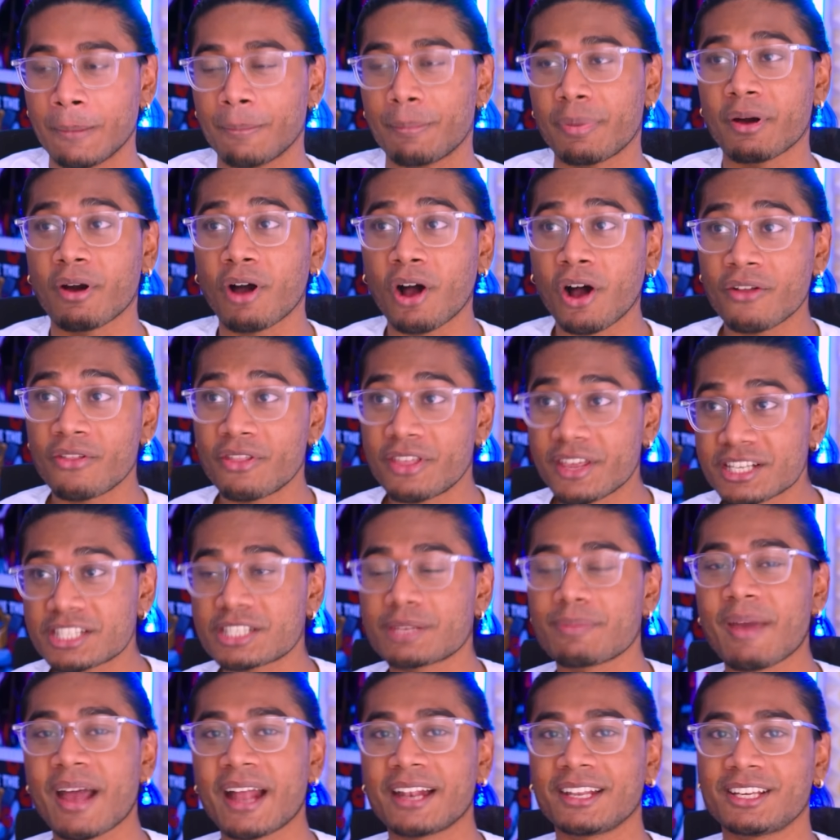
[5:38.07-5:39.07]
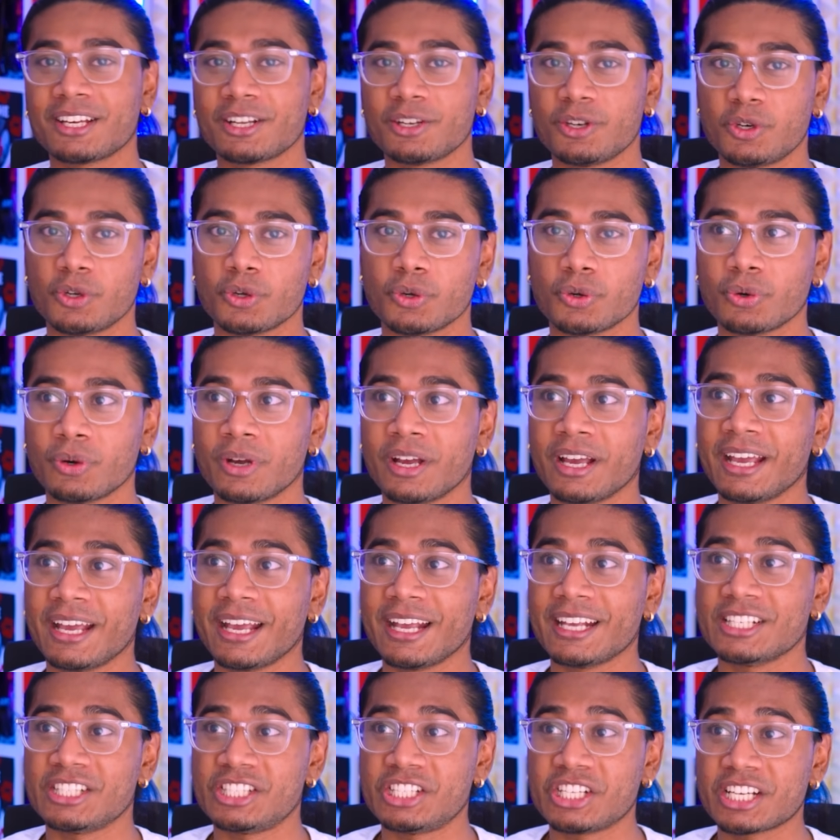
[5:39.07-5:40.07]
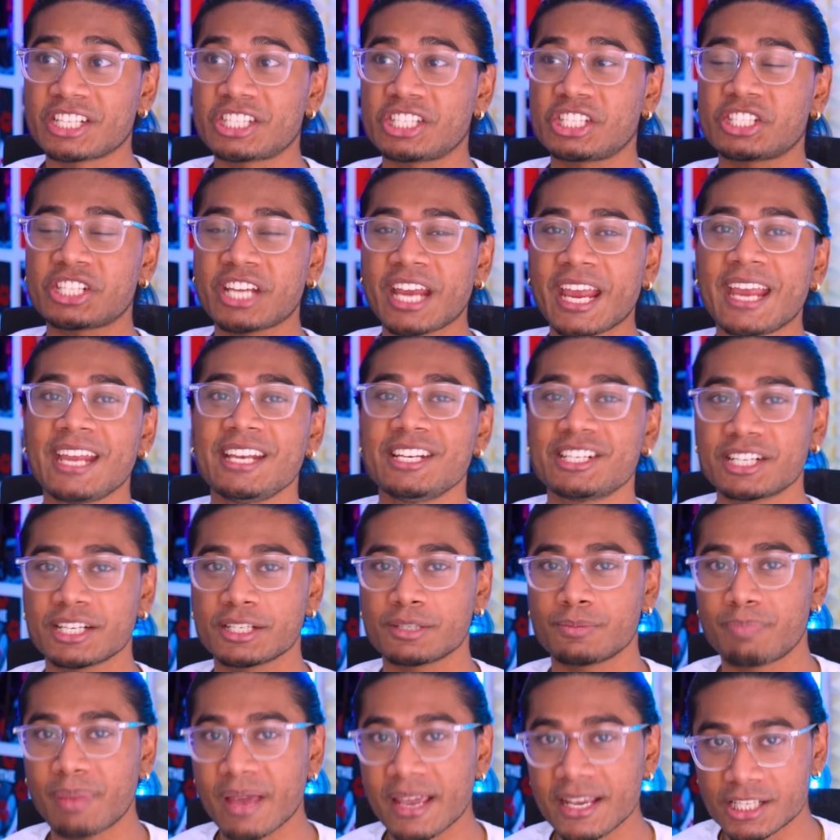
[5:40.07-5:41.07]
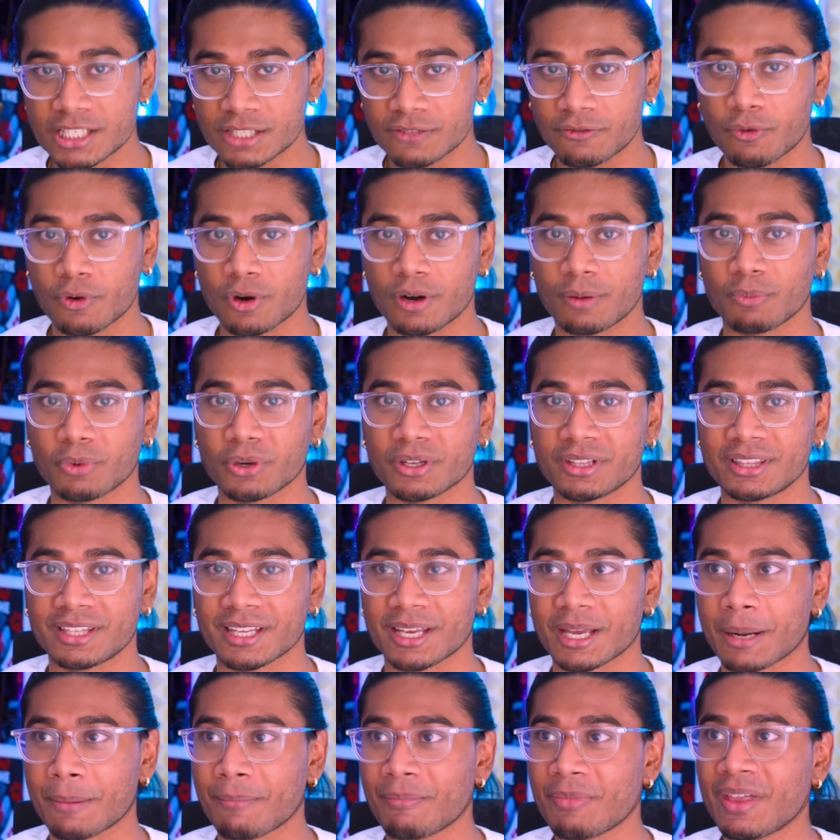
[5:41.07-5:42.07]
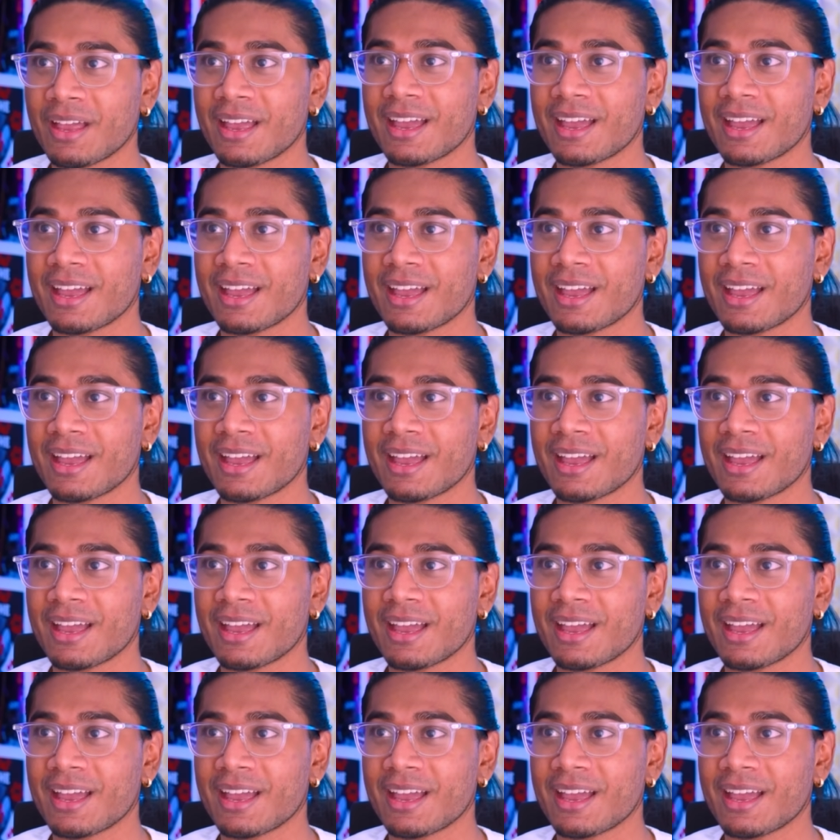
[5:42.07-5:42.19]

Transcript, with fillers: But all this man can do is just change his base form with it.